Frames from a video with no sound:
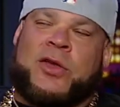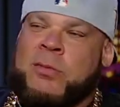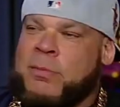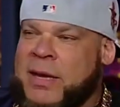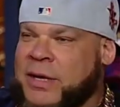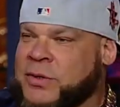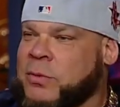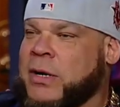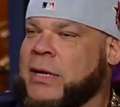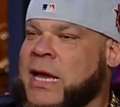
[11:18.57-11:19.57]
Human beings are
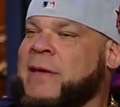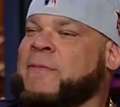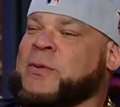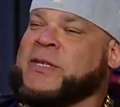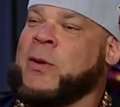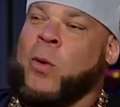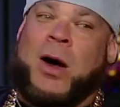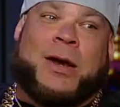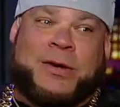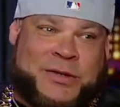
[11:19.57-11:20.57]
what, 80%
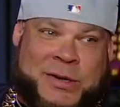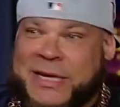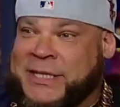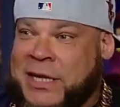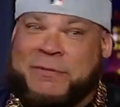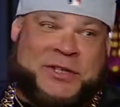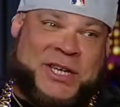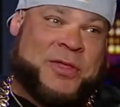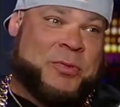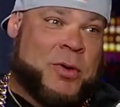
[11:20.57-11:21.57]
water? So I guess none of us should
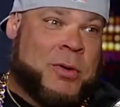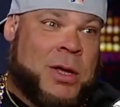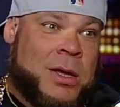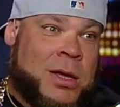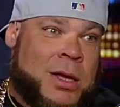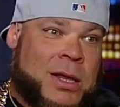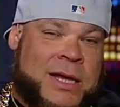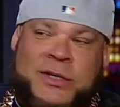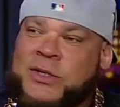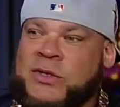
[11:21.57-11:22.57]
get through. Exactly.
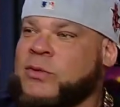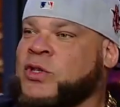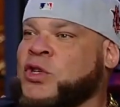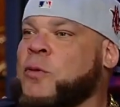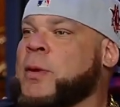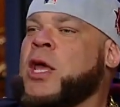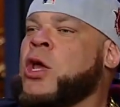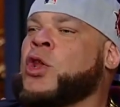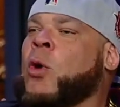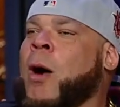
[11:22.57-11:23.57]
Like, this is stupid.
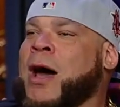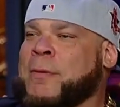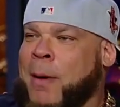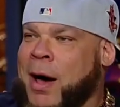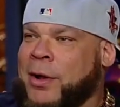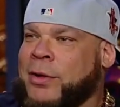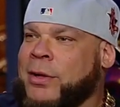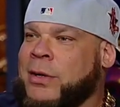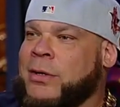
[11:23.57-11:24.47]
No water bottle.